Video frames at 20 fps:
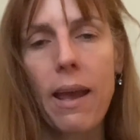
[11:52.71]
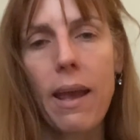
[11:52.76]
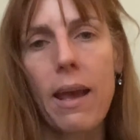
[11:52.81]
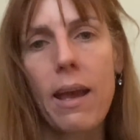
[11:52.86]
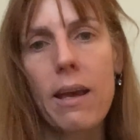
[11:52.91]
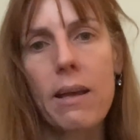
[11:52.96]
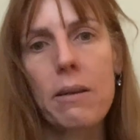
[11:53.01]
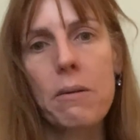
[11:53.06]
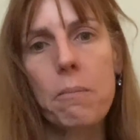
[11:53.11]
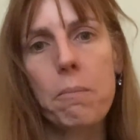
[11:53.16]

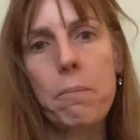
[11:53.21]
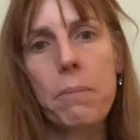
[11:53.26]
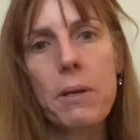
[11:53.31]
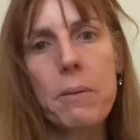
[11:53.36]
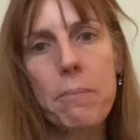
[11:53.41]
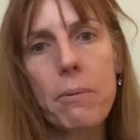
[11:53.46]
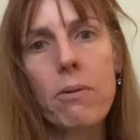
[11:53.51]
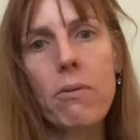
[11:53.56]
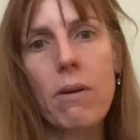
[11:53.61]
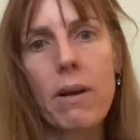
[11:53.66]
And
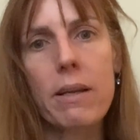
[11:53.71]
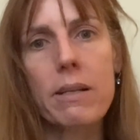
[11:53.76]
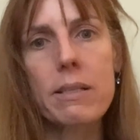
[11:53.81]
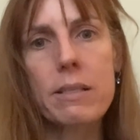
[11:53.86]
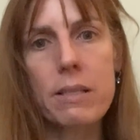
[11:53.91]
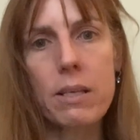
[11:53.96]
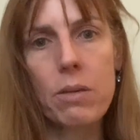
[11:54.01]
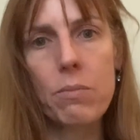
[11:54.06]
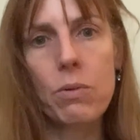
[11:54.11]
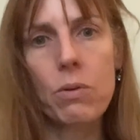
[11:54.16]
people like
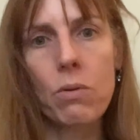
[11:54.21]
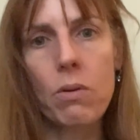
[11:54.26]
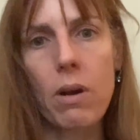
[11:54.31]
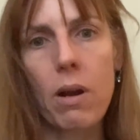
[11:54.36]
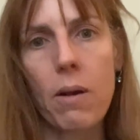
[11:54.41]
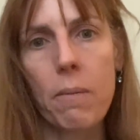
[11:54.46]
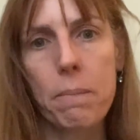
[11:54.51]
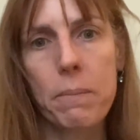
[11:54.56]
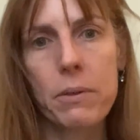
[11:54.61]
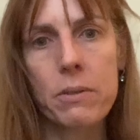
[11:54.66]
Samuel
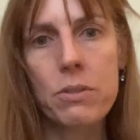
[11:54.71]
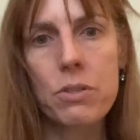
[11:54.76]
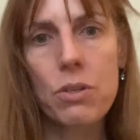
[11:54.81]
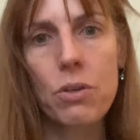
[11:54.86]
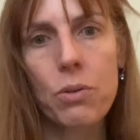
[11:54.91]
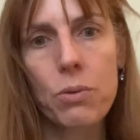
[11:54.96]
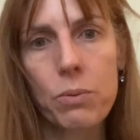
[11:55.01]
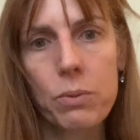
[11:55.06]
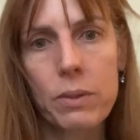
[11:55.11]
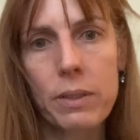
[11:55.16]
Gompers,
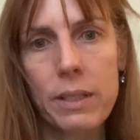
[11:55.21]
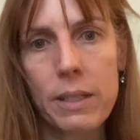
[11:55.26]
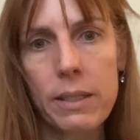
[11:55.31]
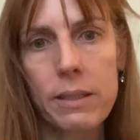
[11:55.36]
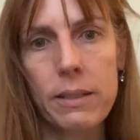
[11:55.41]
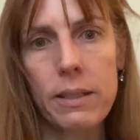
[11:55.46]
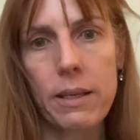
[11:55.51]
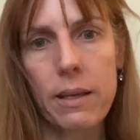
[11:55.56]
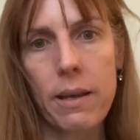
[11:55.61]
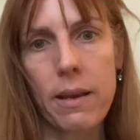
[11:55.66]
who lead
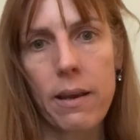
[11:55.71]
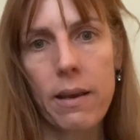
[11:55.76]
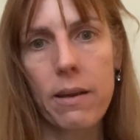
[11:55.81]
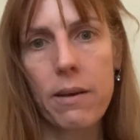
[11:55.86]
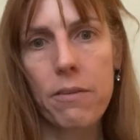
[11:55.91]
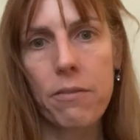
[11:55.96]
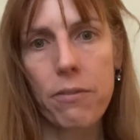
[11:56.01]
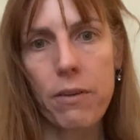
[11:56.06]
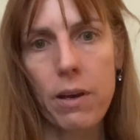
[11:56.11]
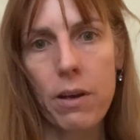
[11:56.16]
the
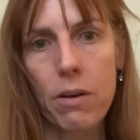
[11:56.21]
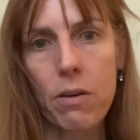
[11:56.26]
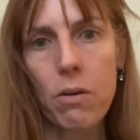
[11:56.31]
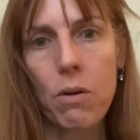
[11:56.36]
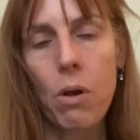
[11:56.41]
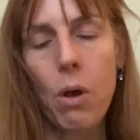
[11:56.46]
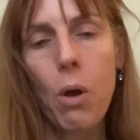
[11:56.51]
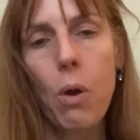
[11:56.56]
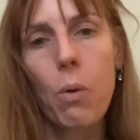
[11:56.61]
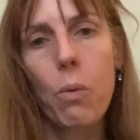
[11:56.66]
AFL,
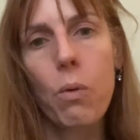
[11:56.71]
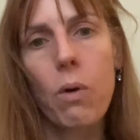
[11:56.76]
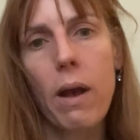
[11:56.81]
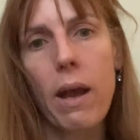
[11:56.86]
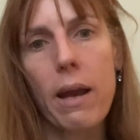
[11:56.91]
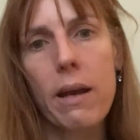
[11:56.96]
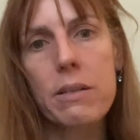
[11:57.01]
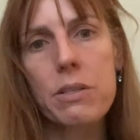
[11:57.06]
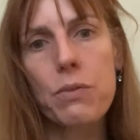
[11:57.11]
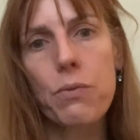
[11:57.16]
will
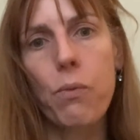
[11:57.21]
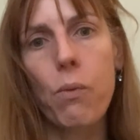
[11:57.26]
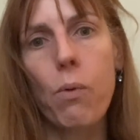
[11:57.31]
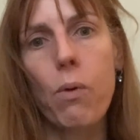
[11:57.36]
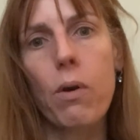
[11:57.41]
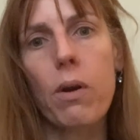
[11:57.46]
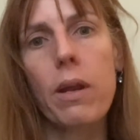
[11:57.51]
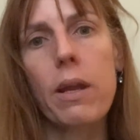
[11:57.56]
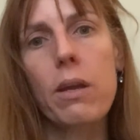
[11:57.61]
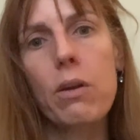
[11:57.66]
ask
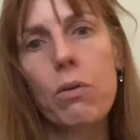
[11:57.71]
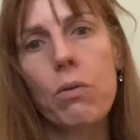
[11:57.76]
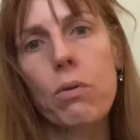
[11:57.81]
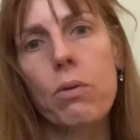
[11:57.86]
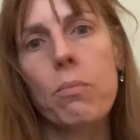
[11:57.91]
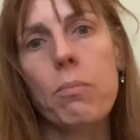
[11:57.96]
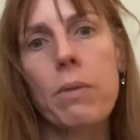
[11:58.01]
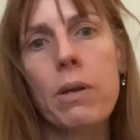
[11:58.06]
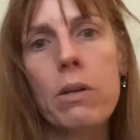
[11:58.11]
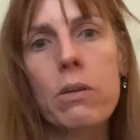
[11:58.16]
for
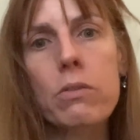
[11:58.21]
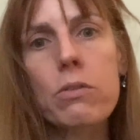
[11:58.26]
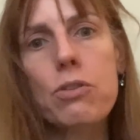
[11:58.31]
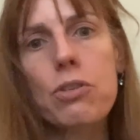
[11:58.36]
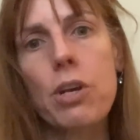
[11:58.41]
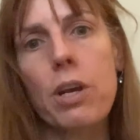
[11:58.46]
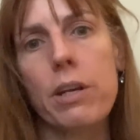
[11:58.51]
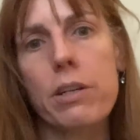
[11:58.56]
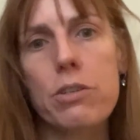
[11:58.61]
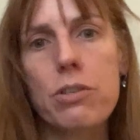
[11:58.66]
incremental
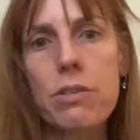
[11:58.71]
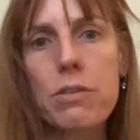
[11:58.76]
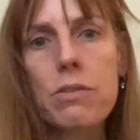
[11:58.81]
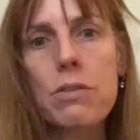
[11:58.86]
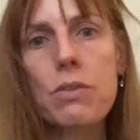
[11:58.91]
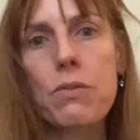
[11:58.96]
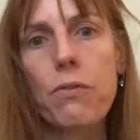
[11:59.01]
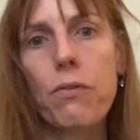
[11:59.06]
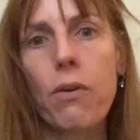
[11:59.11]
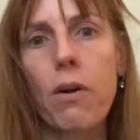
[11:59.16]

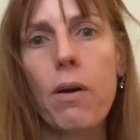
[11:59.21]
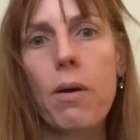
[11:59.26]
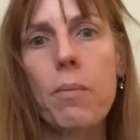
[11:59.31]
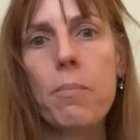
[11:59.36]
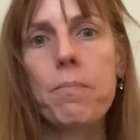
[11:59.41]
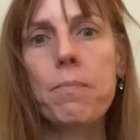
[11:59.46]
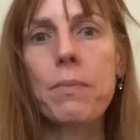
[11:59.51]
changes from